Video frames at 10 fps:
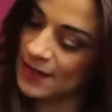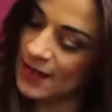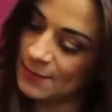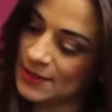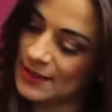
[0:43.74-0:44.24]

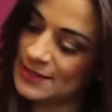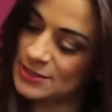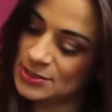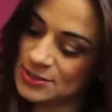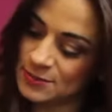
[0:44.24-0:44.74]
I mean, I think
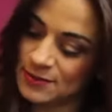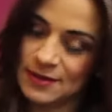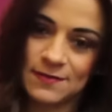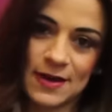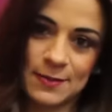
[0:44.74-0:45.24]
it's just a
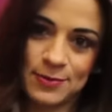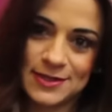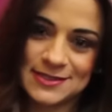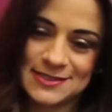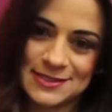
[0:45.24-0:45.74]
really
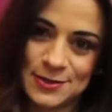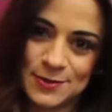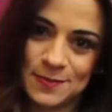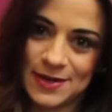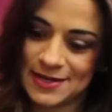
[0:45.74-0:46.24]
vibrant
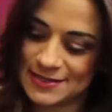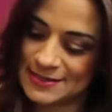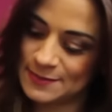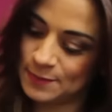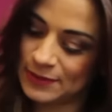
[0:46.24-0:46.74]
suit, but it's
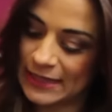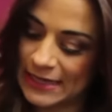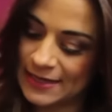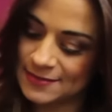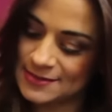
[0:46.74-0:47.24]

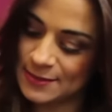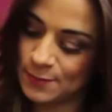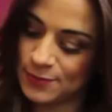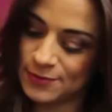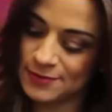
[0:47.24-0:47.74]
plain,
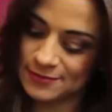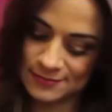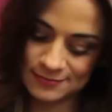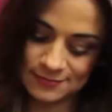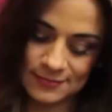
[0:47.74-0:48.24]
simple,
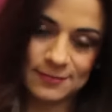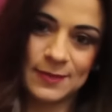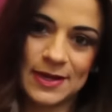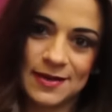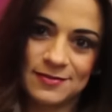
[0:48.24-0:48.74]

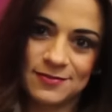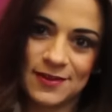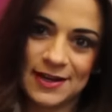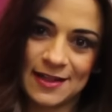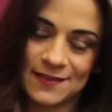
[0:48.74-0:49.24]
but
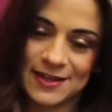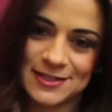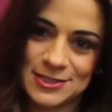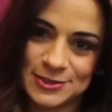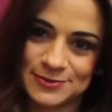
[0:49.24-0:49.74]
fun and
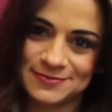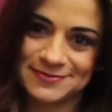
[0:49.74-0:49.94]
elegant too.